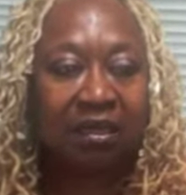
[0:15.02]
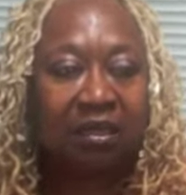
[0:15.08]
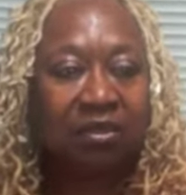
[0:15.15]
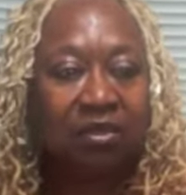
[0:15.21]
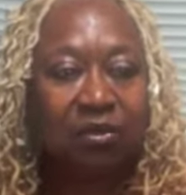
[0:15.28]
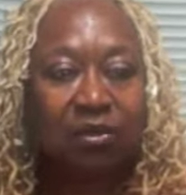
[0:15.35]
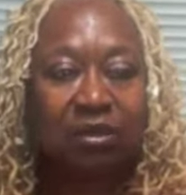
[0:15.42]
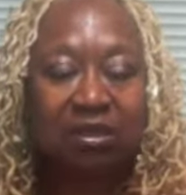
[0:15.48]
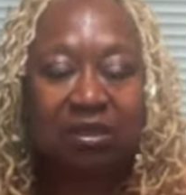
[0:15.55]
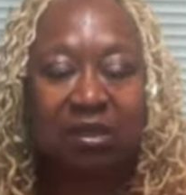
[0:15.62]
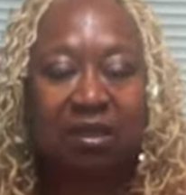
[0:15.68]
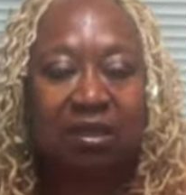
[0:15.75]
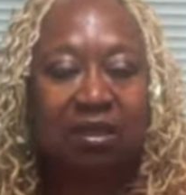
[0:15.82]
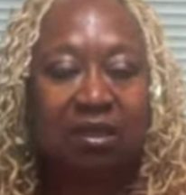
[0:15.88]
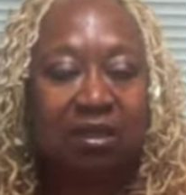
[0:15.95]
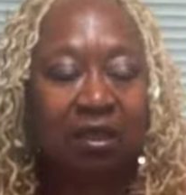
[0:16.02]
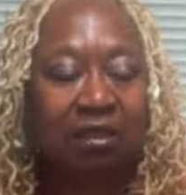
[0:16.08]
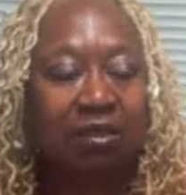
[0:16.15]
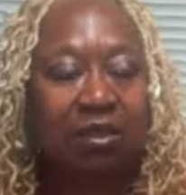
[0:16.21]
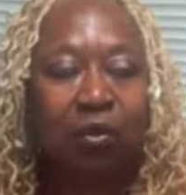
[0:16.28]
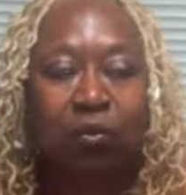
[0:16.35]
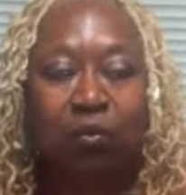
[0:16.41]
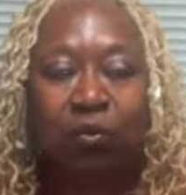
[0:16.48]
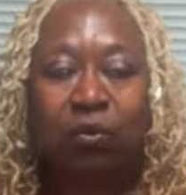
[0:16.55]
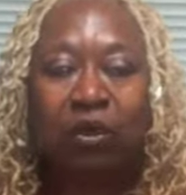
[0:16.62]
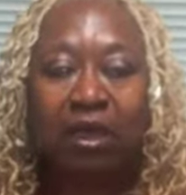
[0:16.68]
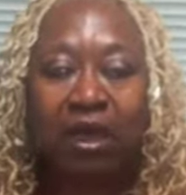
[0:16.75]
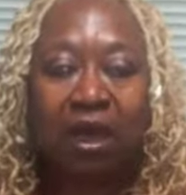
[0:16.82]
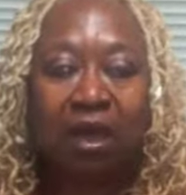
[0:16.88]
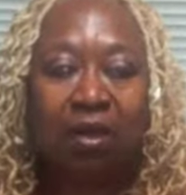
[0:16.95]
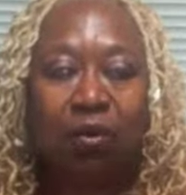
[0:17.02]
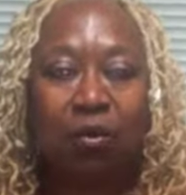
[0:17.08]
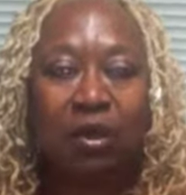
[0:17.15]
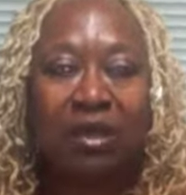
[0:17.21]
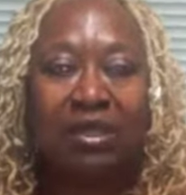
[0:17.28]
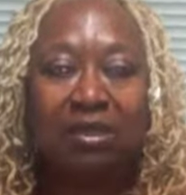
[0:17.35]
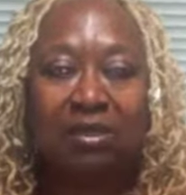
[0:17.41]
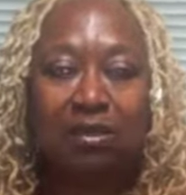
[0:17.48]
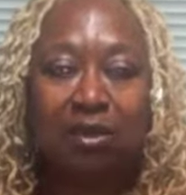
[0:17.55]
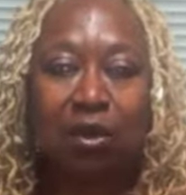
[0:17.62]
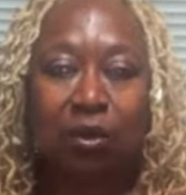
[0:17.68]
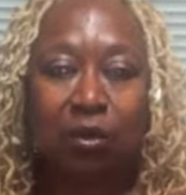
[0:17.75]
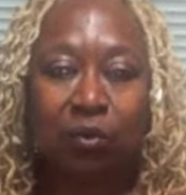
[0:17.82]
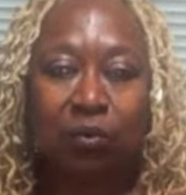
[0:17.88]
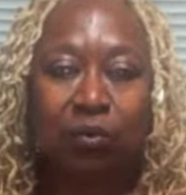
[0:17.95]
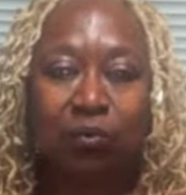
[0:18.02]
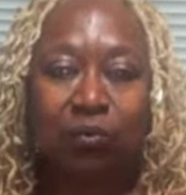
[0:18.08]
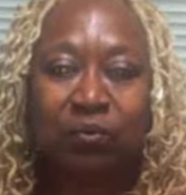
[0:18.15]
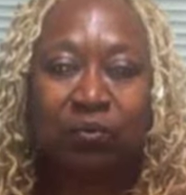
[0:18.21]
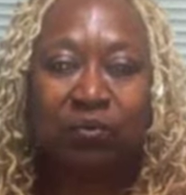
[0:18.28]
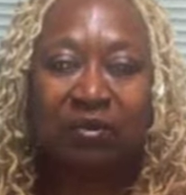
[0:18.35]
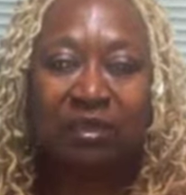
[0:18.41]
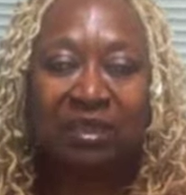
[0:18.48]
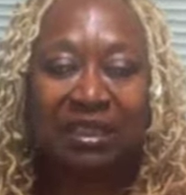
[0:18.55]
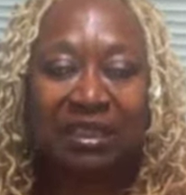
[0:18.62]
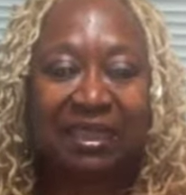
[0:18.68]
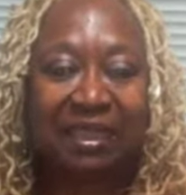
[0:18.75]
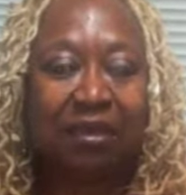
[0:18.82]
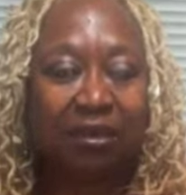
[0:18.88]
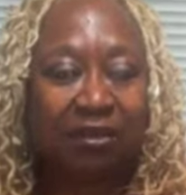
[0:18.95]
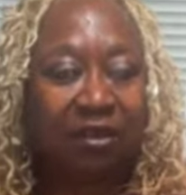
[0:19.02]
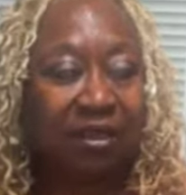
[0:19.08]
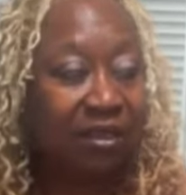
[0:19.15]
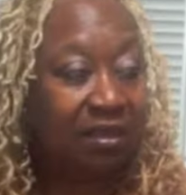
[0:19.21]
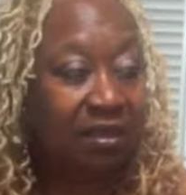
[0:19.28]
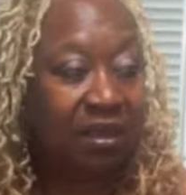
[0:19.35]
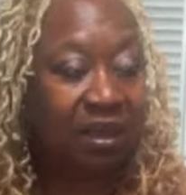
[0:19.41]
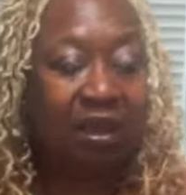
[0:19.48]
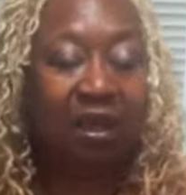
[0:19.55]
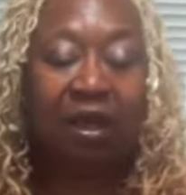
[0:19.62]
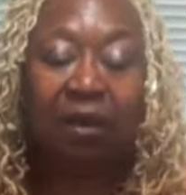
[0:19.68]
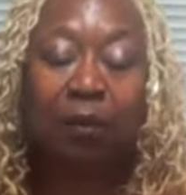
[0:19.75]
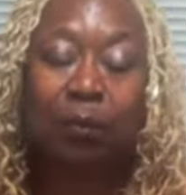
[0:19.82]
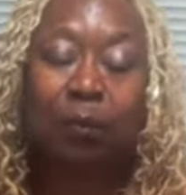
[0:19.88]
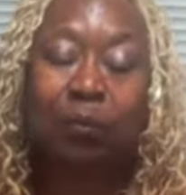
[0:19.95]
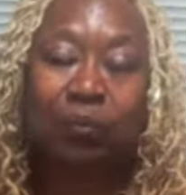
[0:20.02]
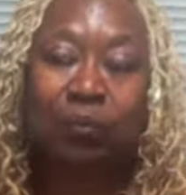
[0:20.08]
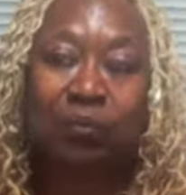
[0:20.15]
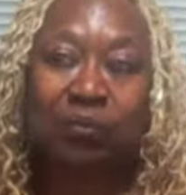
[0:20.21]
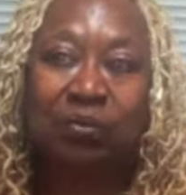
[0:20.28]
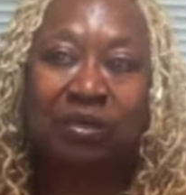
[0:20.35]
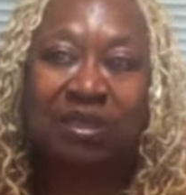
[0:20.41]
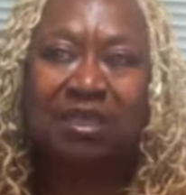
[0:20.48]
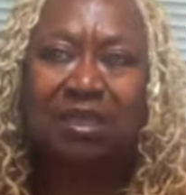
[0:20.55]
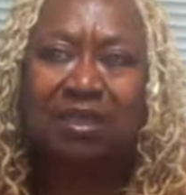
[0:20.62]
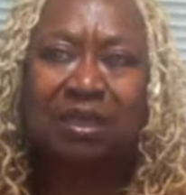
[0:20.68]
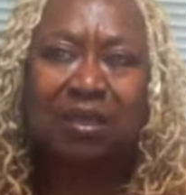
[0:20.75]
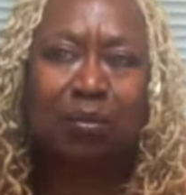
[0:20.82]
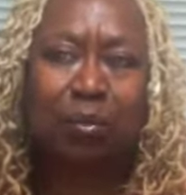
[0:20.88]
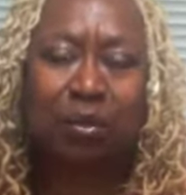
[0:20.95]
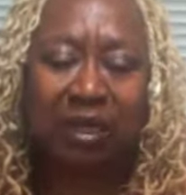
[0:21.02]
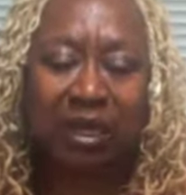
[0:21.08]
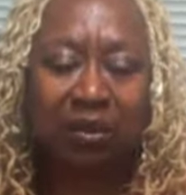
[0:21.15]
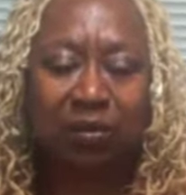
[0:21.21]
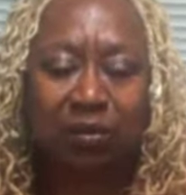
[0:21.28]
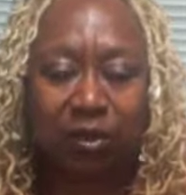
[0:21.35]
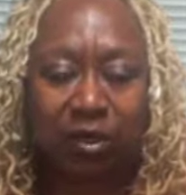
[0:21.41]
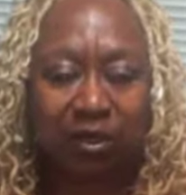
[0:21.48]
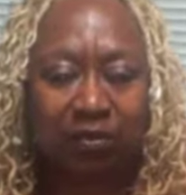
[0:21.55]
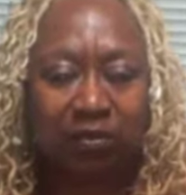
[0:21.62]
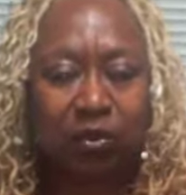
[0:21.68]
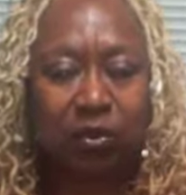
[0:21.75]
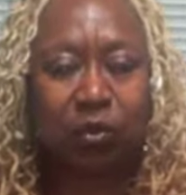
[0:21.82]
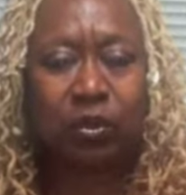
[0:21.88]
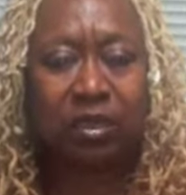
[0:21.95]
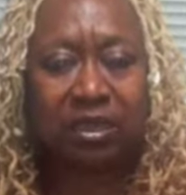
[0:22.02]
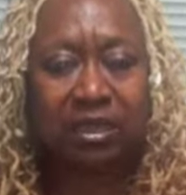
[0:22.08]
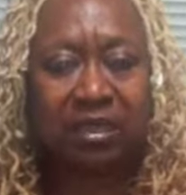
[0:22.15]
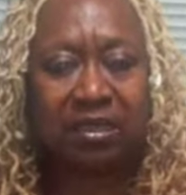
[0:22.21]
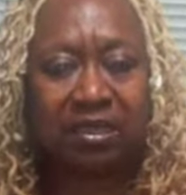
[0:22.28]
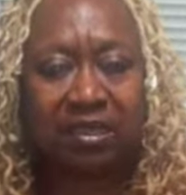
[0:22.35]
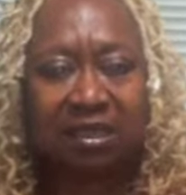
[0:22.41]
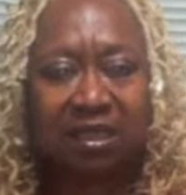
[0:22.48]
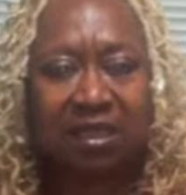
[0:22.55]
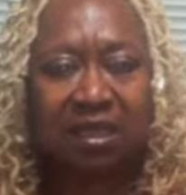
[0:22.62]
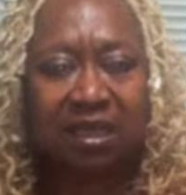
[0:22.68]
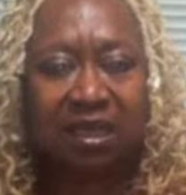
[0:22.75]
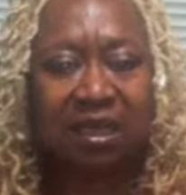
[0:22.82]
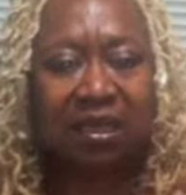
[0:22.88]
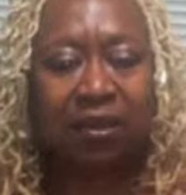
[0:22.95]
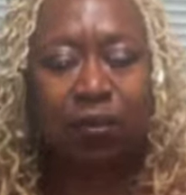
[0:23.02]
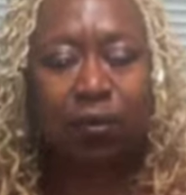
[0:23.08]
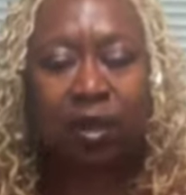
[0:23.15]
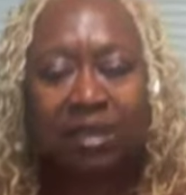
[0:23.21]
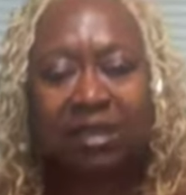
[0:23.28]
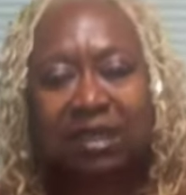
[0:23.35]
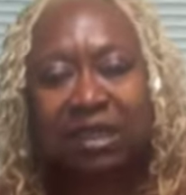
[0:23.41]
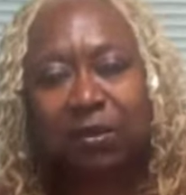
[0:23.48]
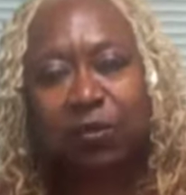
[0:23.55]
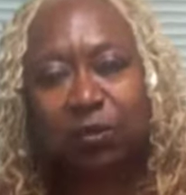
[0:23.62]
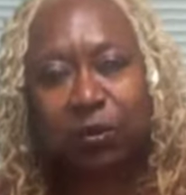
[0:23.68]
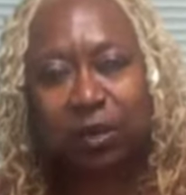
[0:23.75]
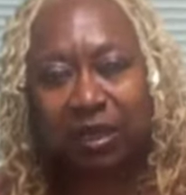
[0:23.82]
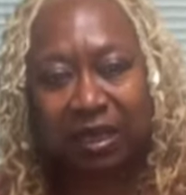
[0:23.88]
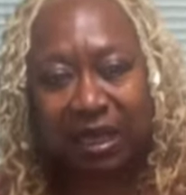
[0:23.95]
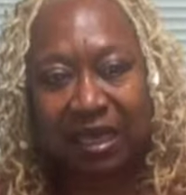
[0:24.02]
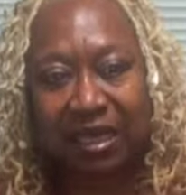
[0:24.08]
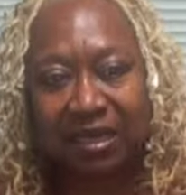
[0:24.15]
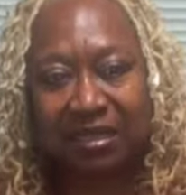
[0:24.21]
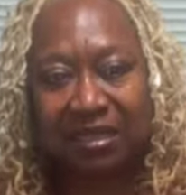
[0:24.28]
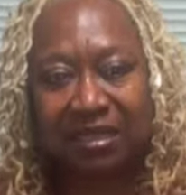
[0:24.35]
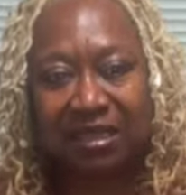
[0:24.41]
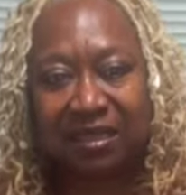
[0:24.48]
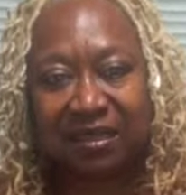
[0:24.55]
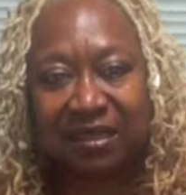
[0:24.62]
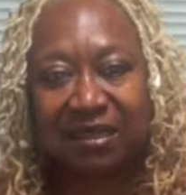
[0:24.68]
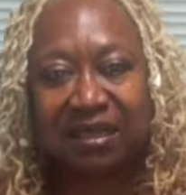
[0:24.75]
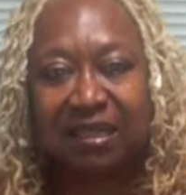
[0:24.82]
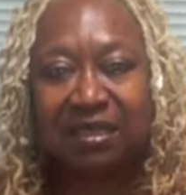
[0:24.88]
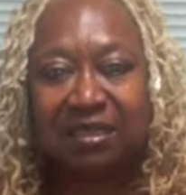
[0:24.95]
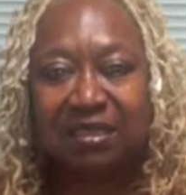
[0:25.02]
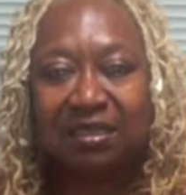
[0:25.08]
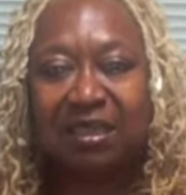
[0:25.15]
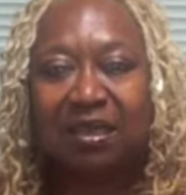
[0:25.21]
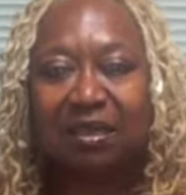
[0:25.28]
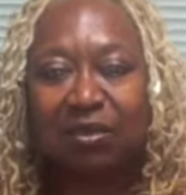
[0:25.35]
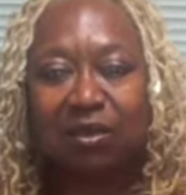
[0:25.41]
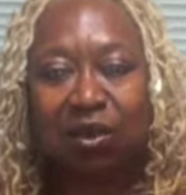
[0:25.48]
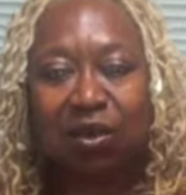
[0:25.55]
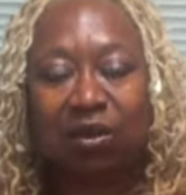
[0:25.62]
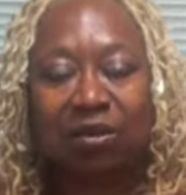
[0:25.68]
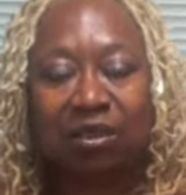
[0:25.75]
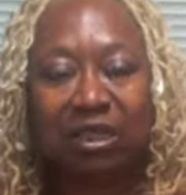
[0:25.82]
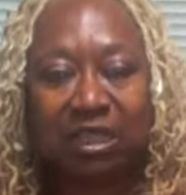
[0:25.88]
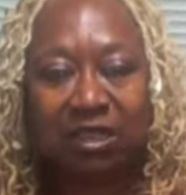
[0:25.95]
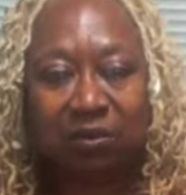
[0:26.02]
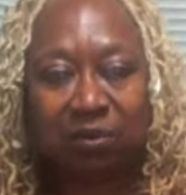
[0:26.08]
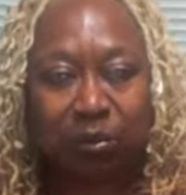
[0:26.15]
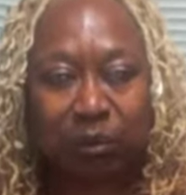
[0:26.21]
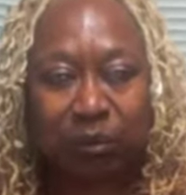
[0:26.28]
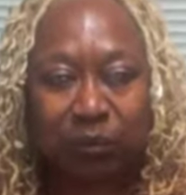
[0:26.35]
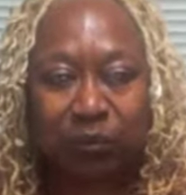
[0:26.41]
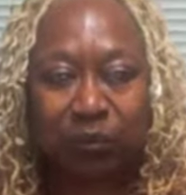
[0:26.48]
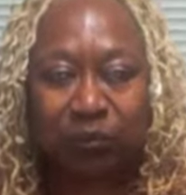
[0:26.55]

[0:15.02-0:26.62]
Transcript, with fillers: Students don't really always know that they are, um, there's a plethora of choices. And once they realize that these things are achievable